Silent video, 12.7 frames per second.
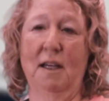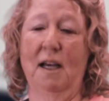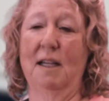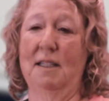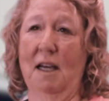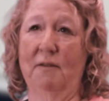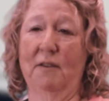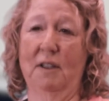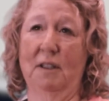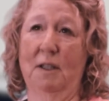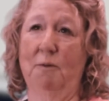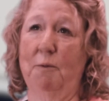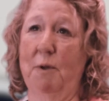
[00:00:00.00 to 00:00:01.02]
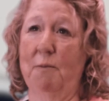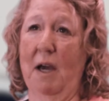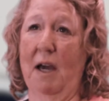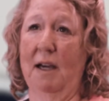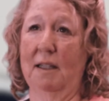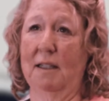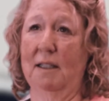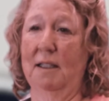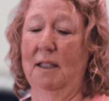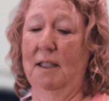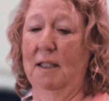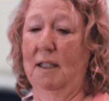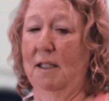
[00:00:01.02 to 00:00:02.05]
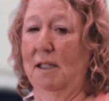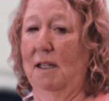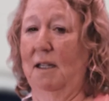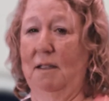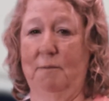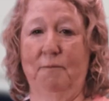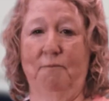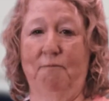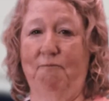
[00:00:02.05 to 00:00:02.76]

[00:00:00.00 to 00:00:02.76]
I definitely will be back. Um,